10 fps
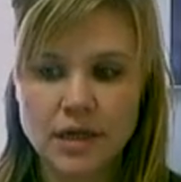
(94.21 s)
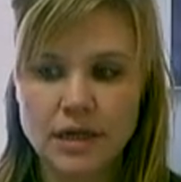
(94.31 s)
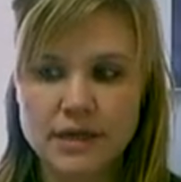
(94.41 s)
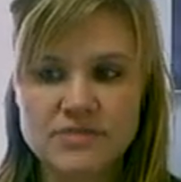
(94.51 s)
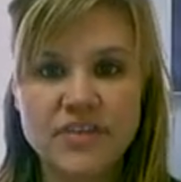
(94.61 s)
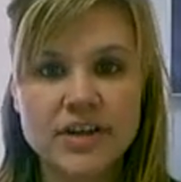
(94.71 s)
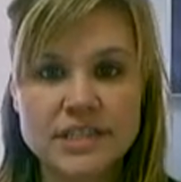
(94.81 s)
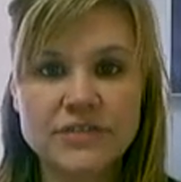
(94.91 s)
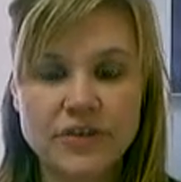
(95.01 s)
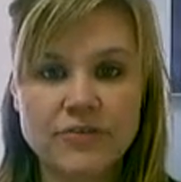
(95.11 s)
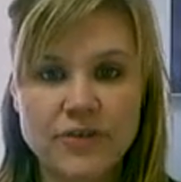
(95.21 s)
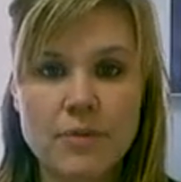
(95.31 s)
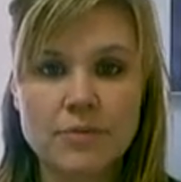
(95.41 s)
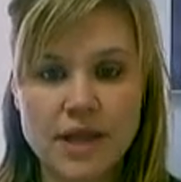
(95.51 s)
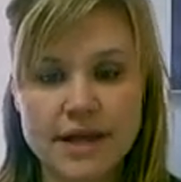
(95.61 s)
it's very different
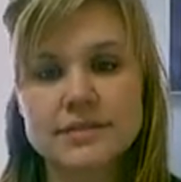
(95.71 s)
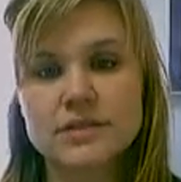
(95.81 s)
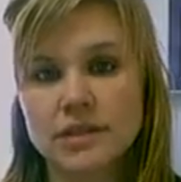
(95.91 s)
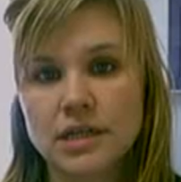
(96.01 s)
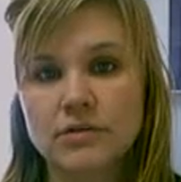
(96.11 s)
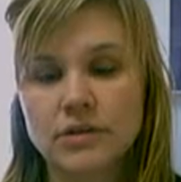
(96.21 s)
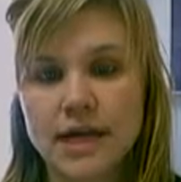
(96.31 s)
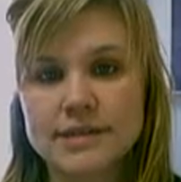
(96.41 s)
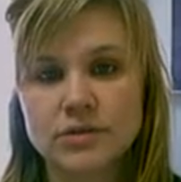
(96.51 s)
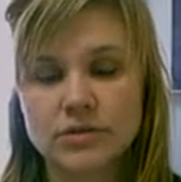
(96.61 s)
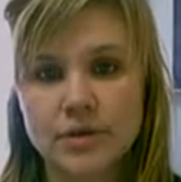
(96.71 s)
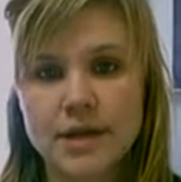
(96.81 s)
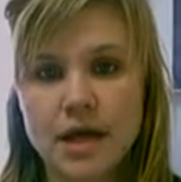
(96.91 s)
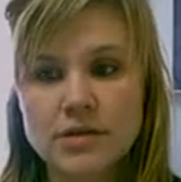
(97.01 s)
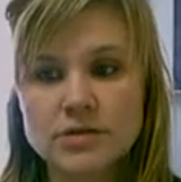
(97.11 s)
from classical and neoclassical
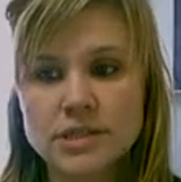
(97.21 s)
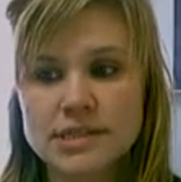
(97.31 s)
criminology,